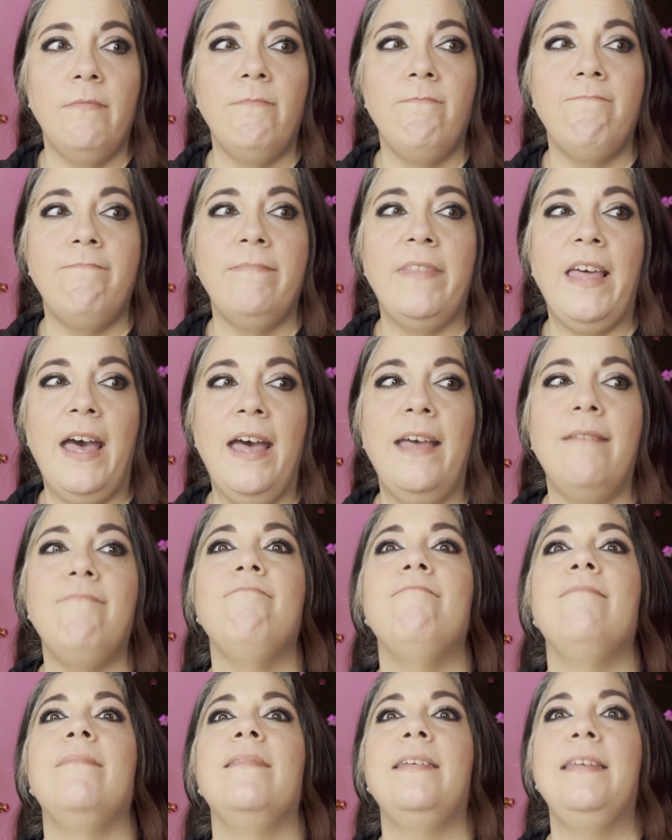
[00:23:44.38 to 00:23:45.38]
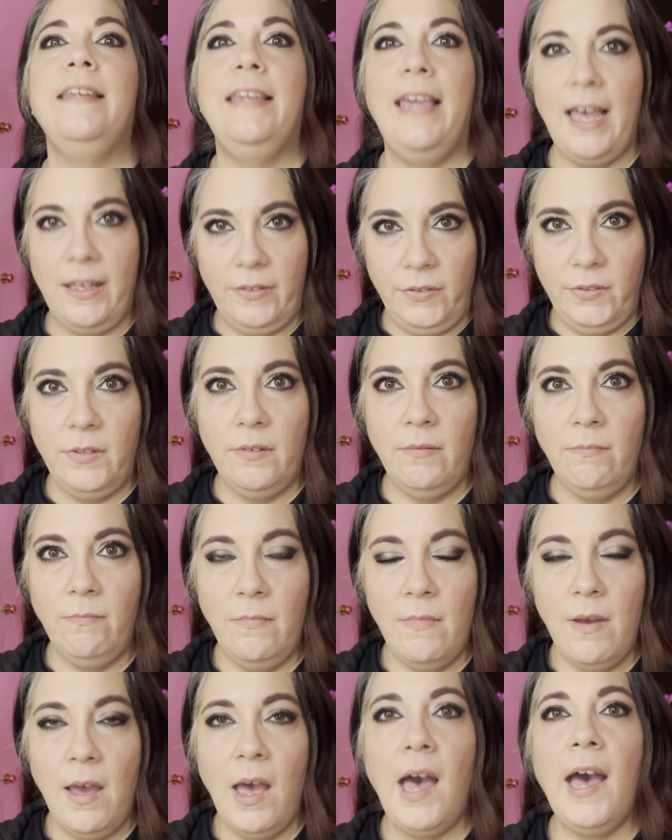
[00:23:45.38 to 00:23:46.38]
that, yes,
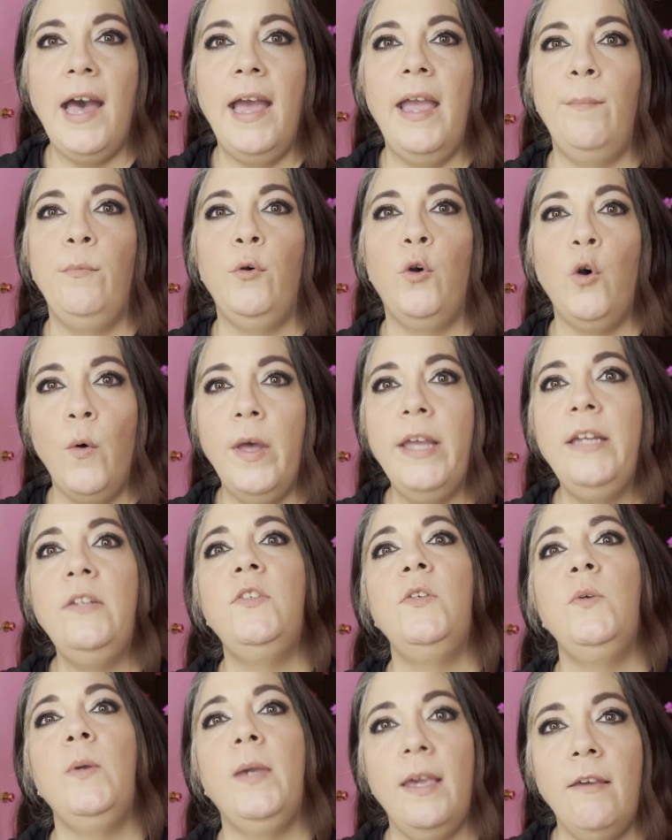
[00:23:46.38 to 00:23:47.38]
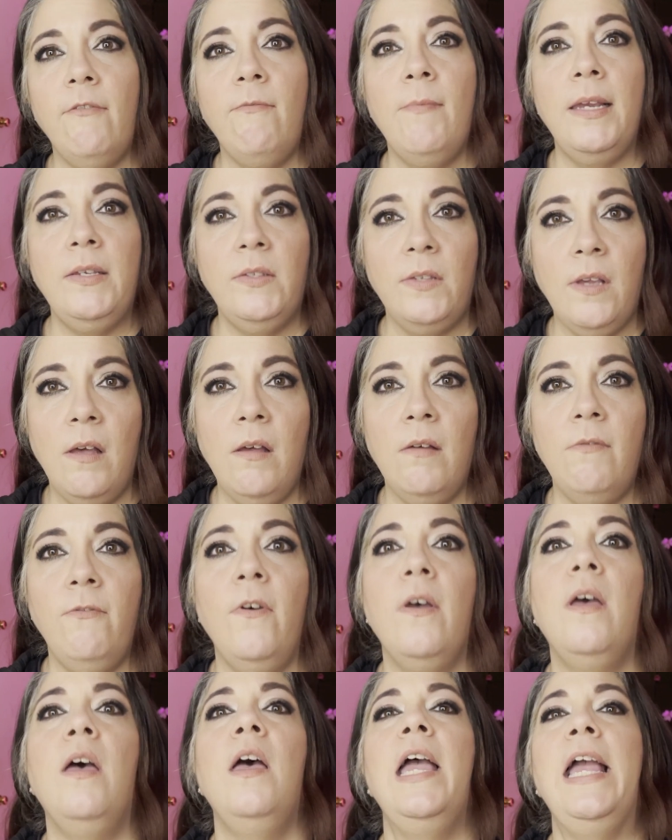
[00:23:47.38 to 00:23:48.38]
I am going to give myself
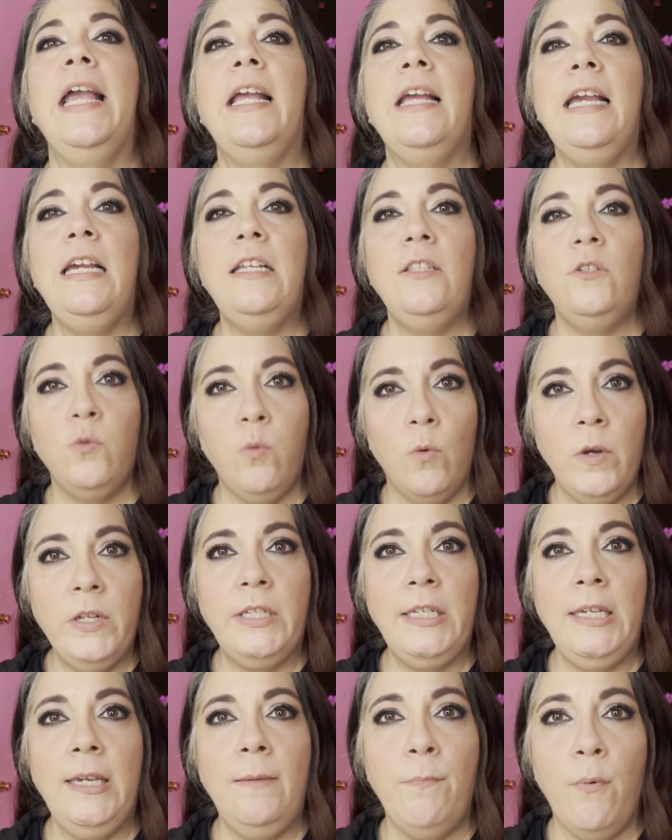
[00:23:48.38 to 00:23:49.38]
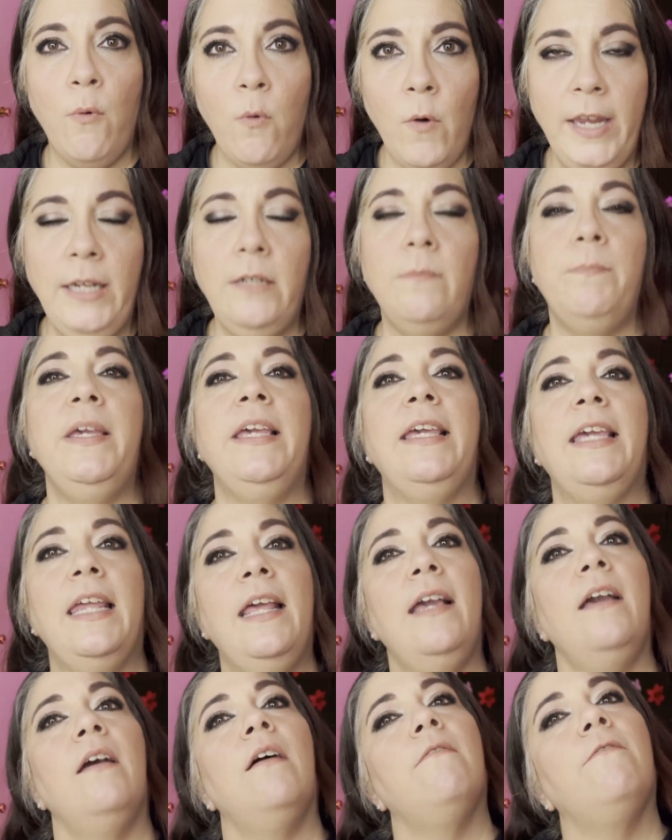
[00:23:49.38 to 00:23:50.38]
a 20-point
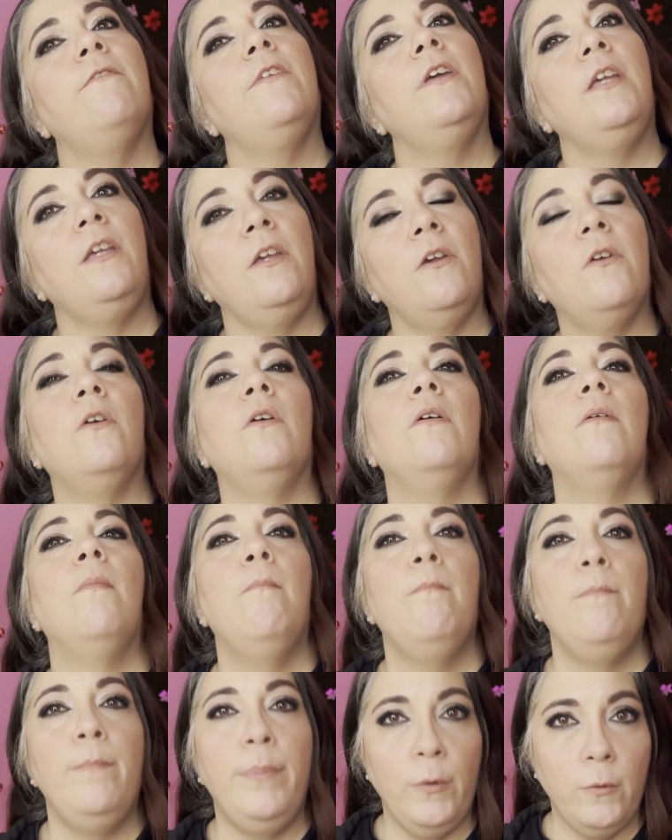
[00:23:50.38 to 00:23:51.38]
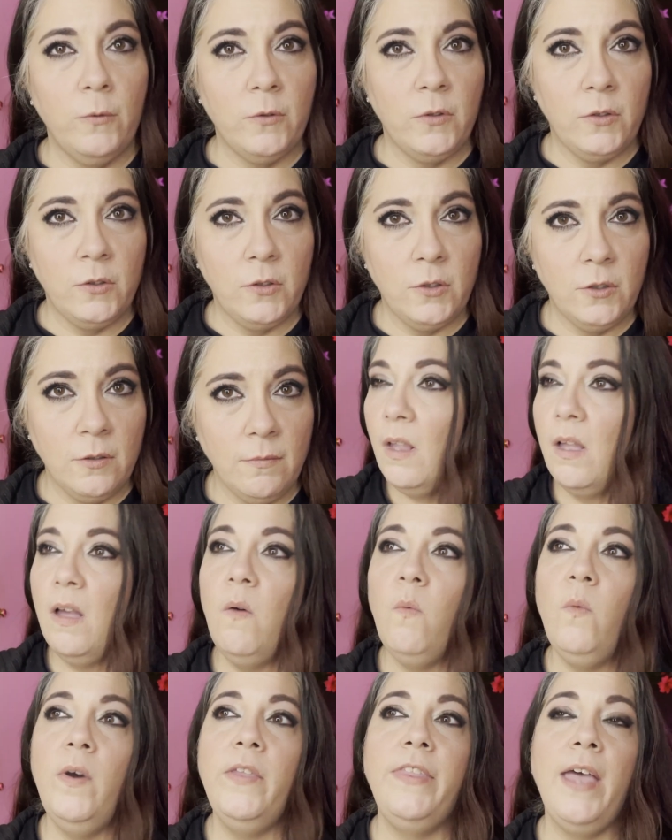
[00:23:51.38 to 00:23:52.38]
beginning of the year boost.
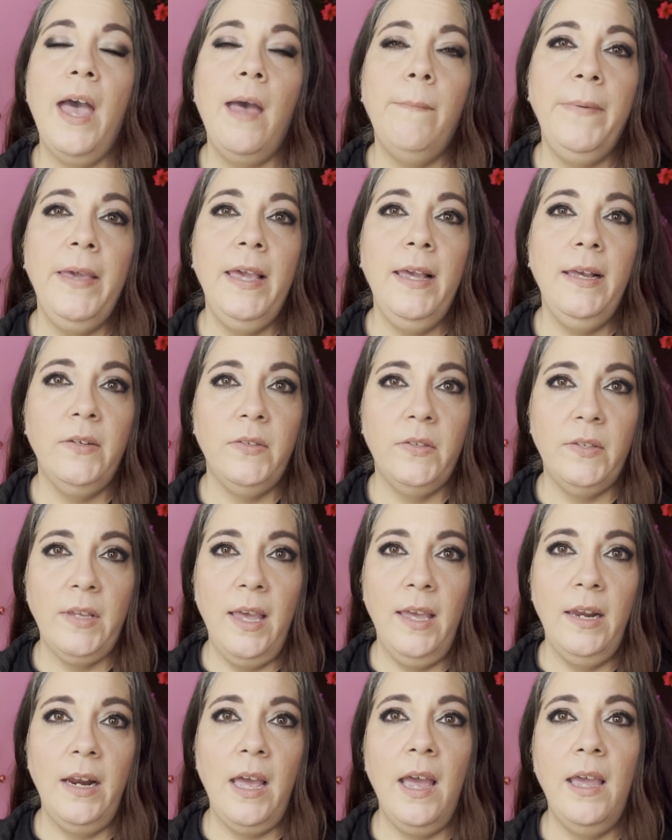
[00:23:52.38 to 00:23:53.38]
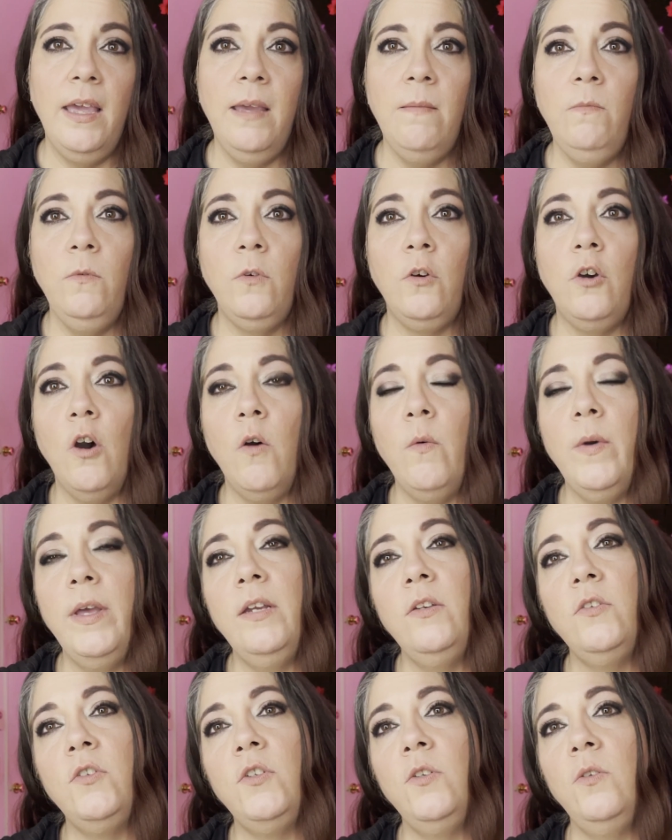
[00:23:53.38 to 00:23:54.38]
With that being said, I am
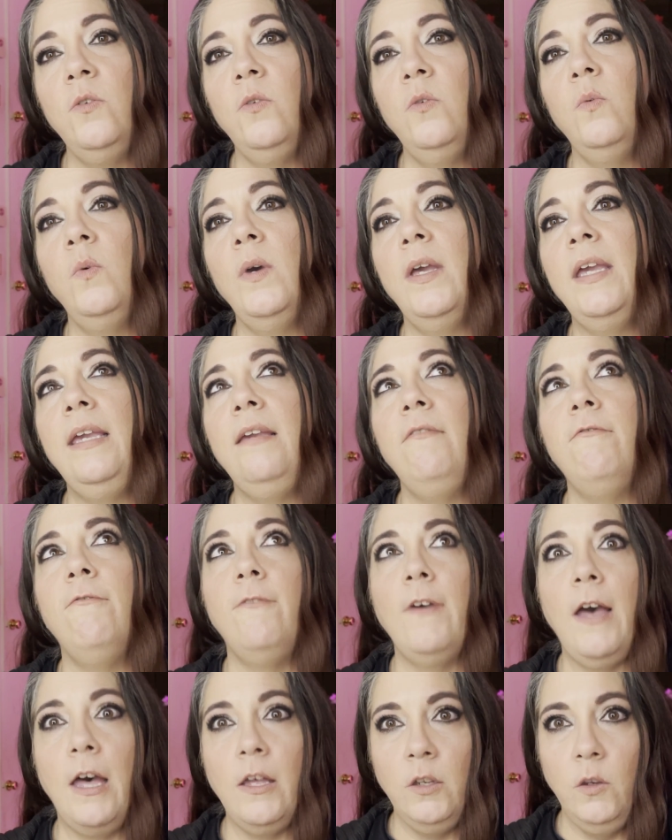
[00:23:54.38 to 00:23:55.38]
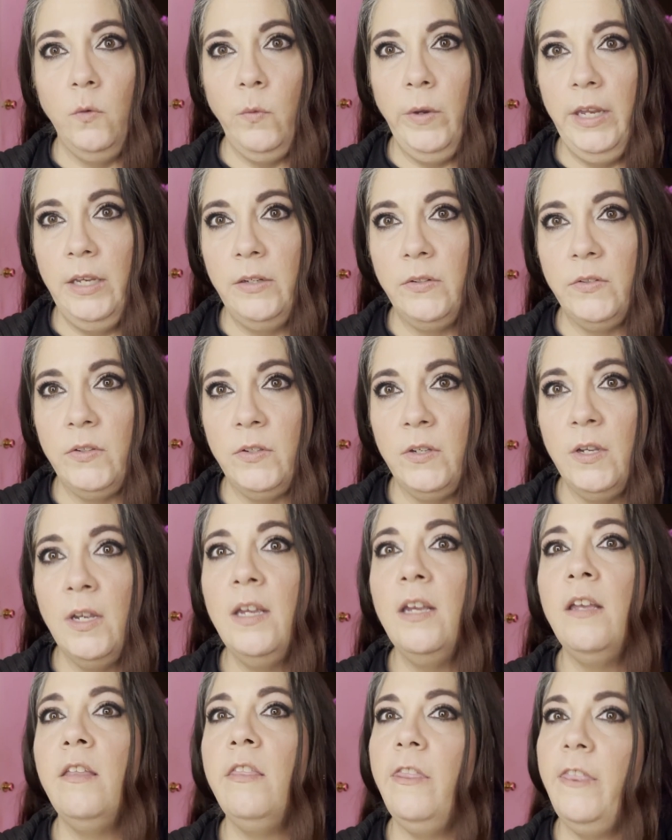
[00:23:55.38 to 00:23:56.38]
going to evaluate
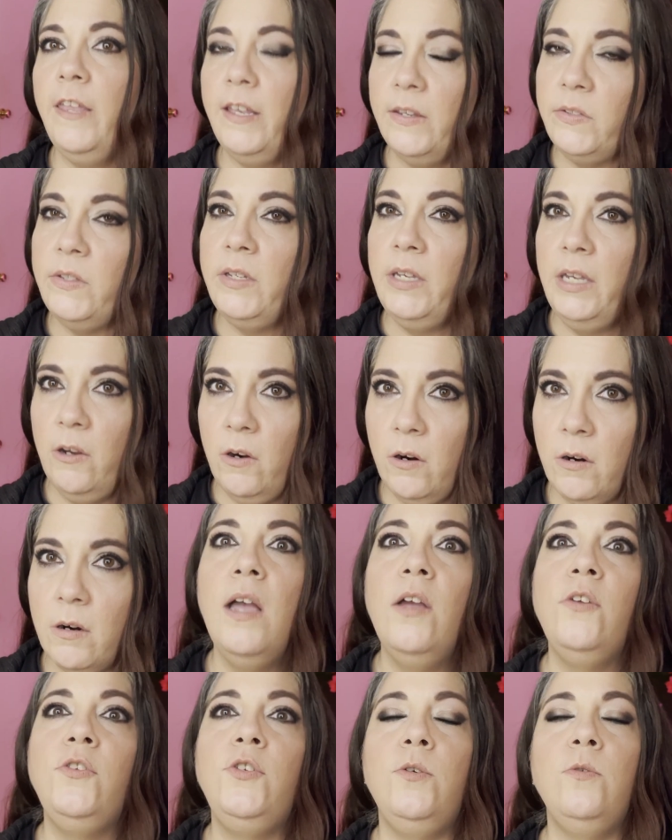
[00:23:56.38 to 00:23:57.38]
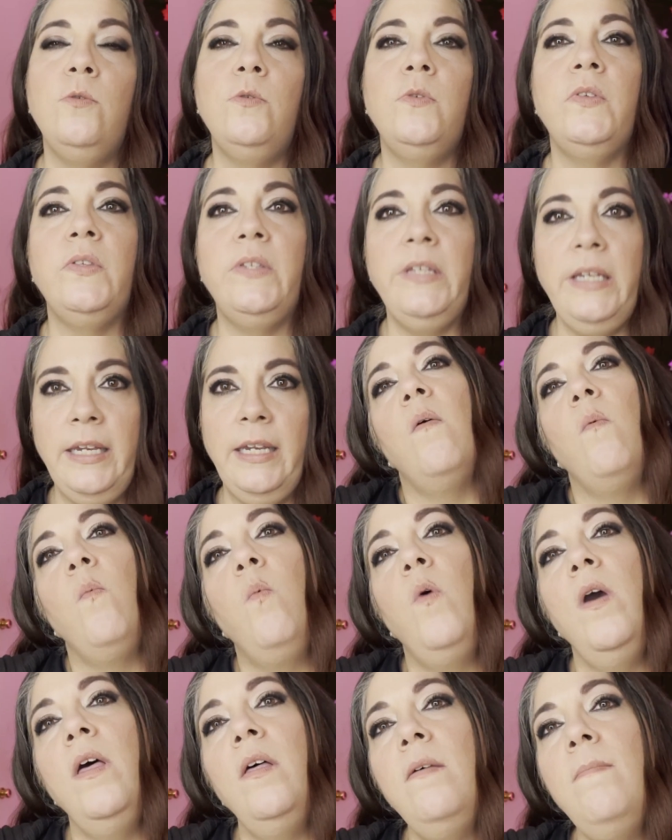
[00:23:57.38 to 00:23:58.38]
this year to see,
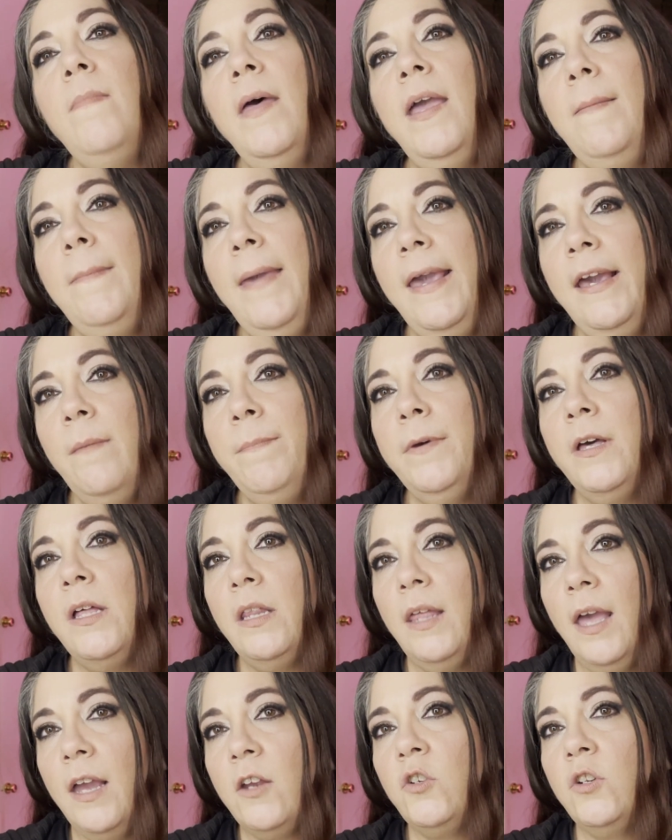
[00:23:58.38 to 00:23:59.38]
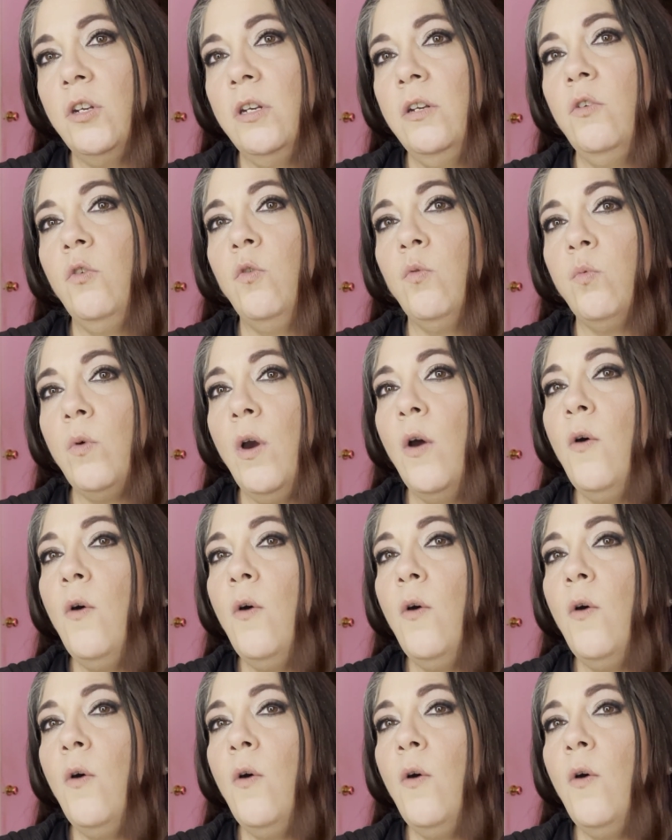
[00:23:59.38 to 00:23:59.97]
will my makeup collection grow